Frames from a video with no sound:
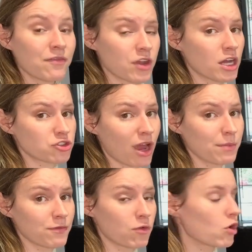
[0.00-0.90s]
not tried
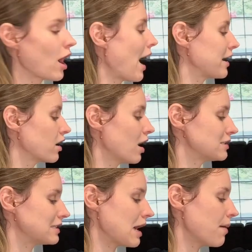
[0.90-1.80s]
before. I got
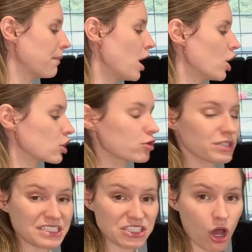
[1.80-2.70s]
some
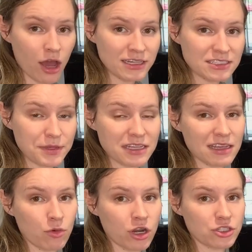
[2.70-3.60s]
croissants because I
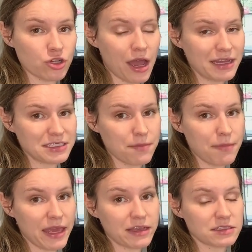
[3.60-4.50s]
want to try to
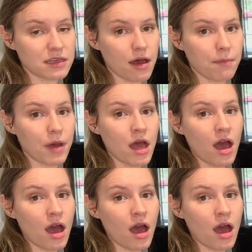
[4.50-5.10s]
make some